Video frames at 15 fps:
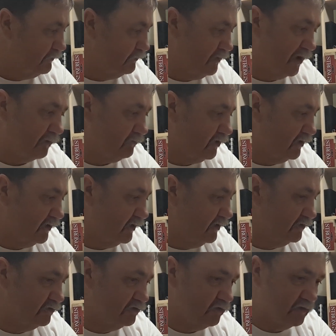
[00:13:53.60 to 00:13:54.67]
But I'm going to
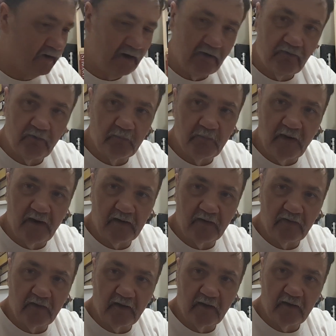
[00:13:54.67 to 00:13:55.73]
enjoy every bit
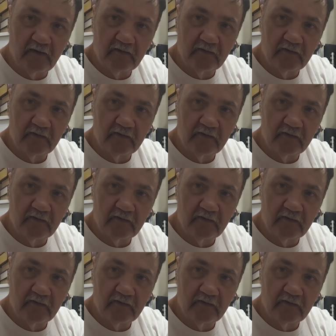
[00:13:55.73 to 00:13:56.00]
of this.